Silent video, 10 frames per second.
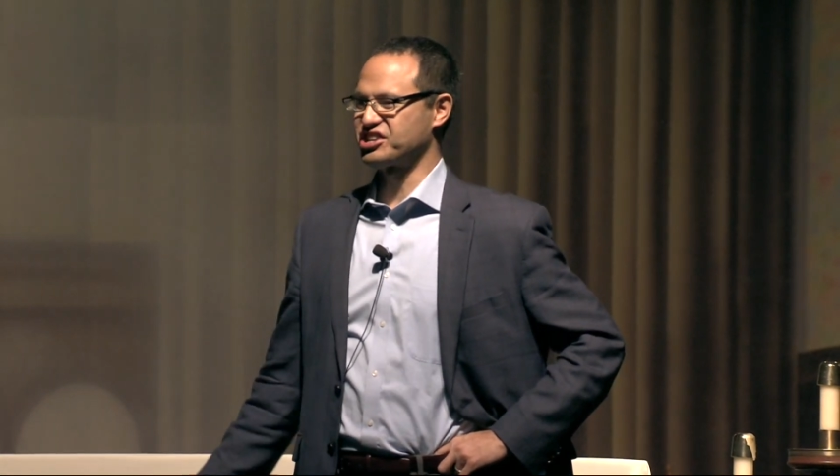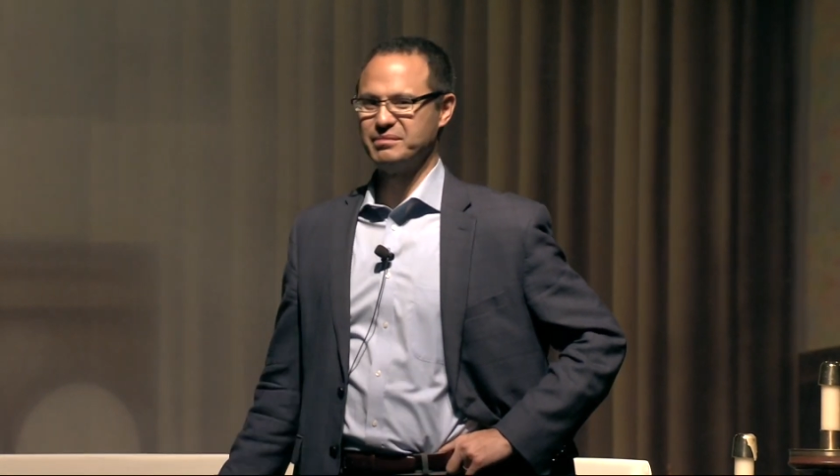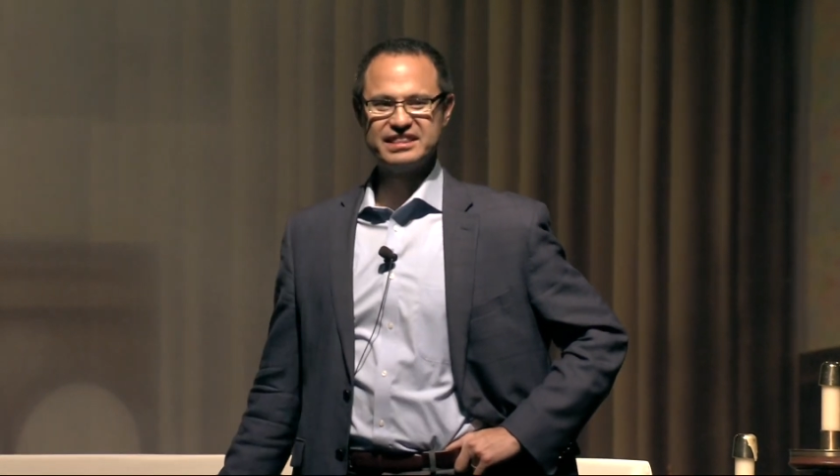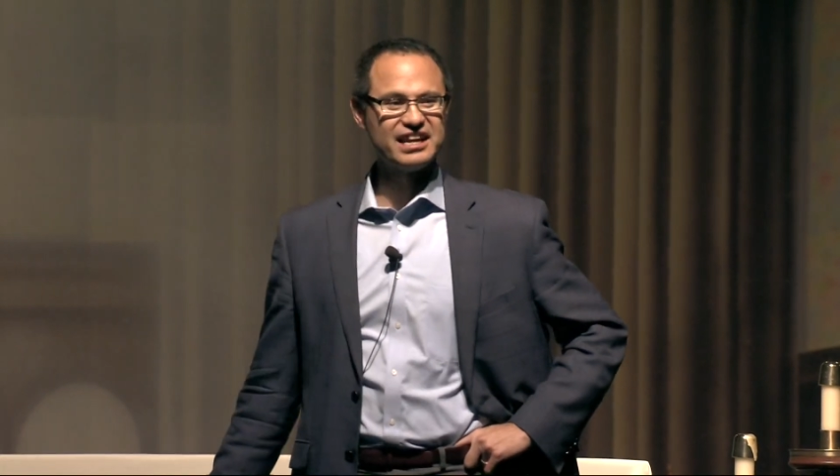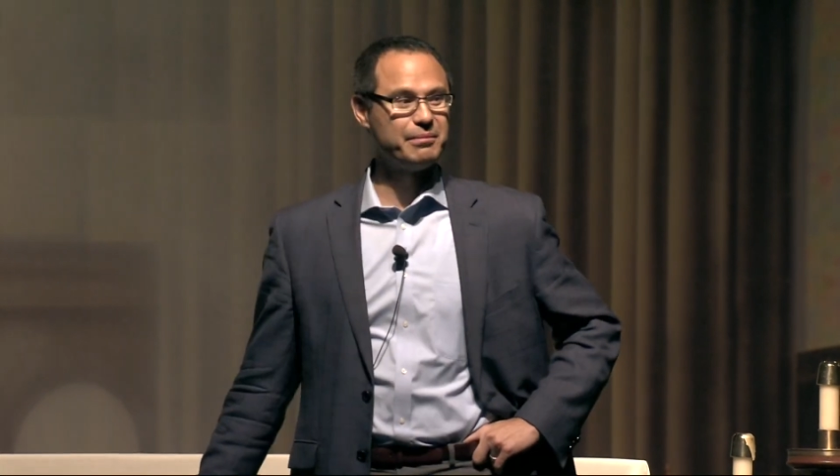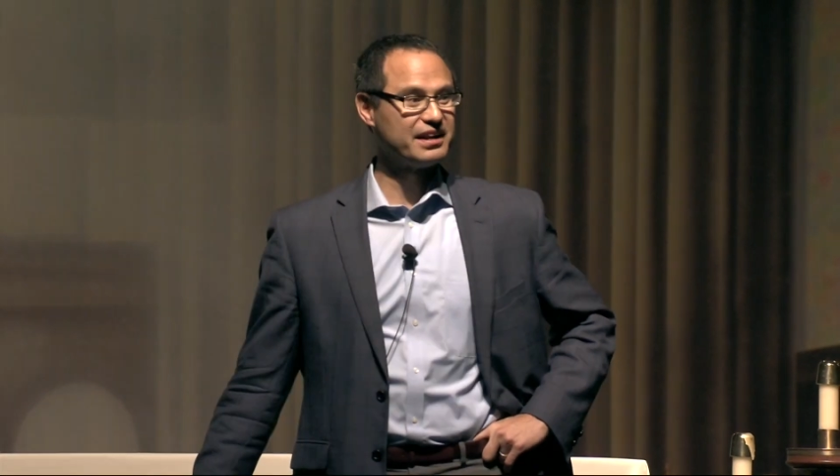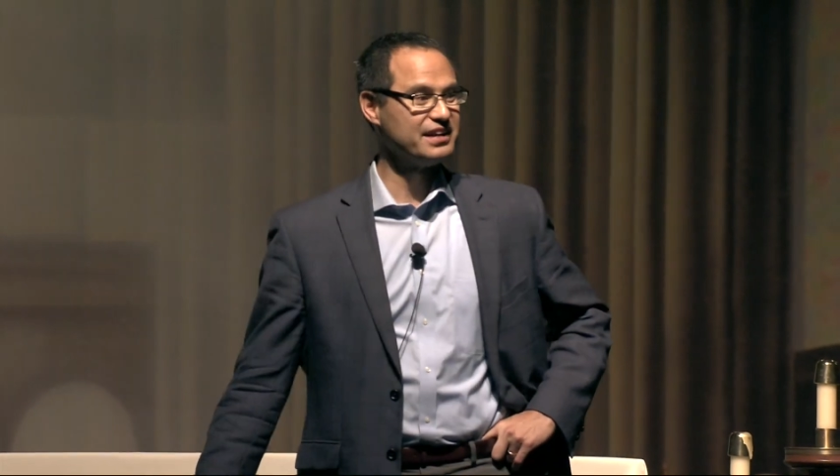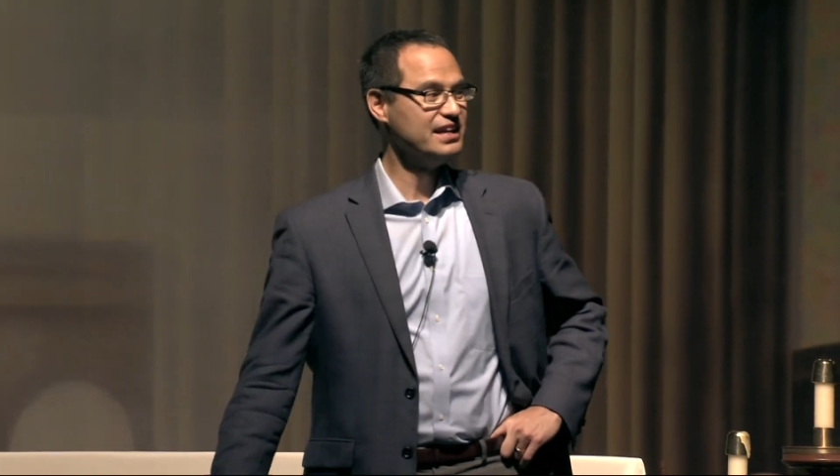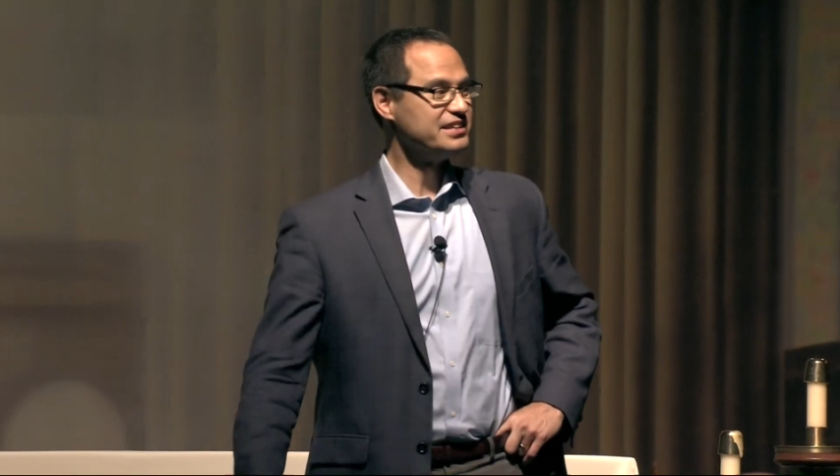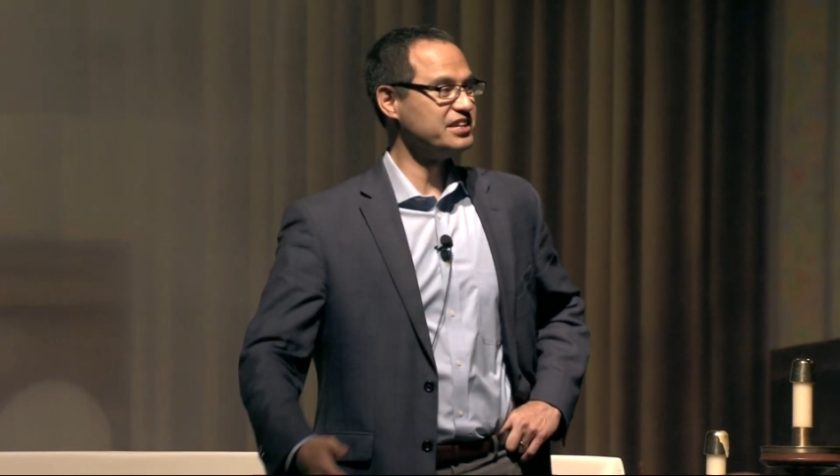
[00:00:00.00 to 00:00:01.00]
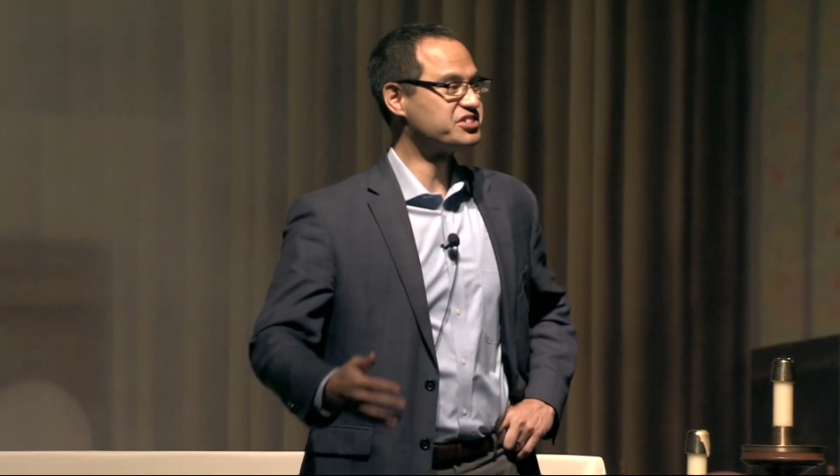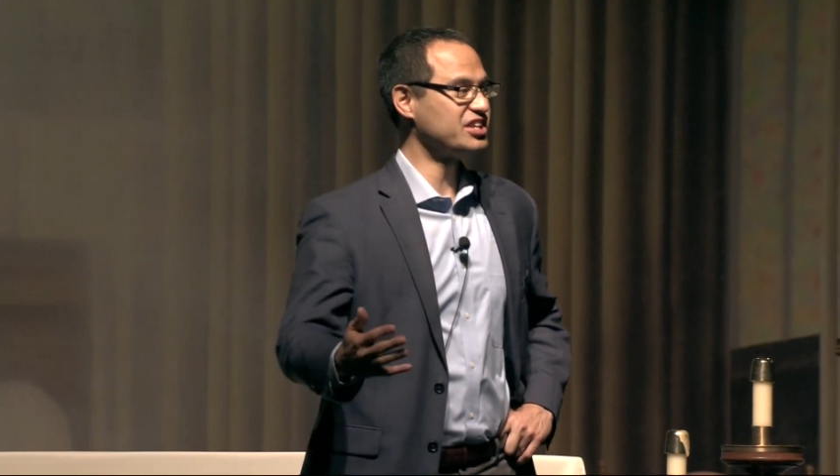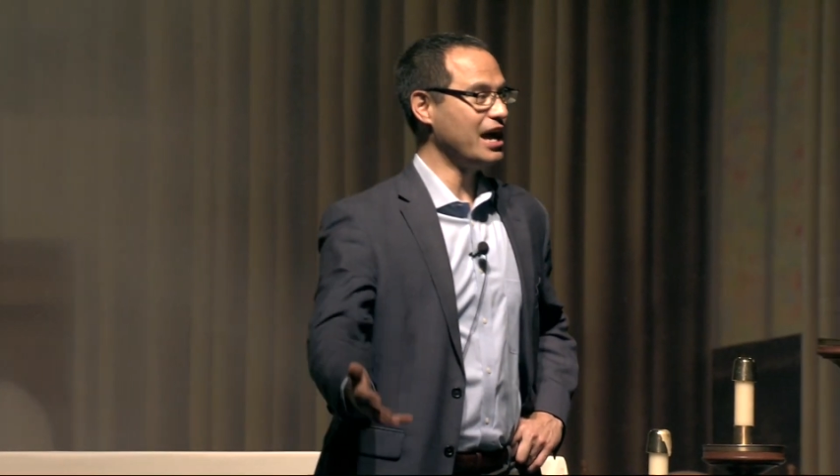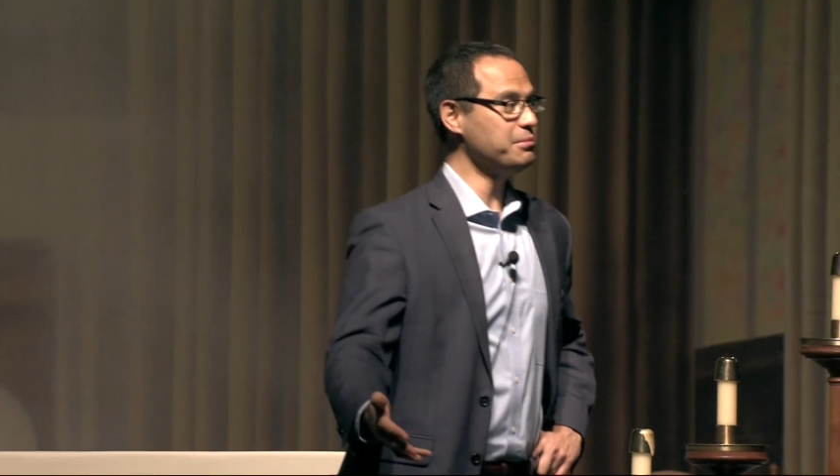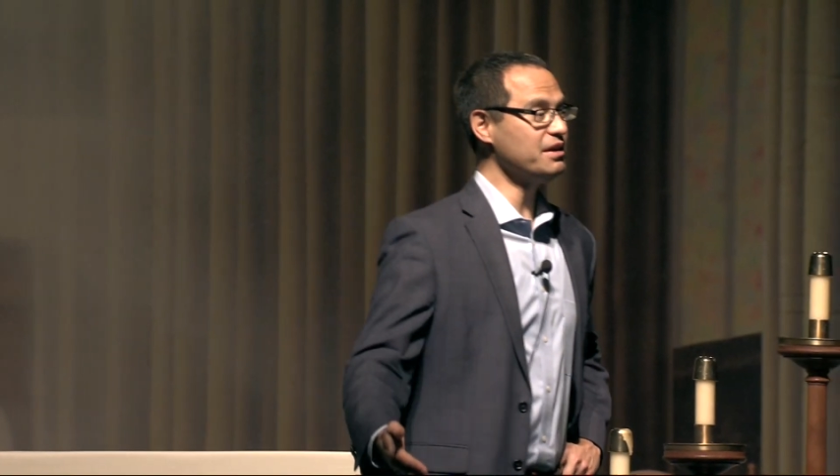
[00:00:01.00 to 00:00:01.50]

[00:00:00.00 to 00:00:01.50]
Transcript: I mean, think about it. Did Simon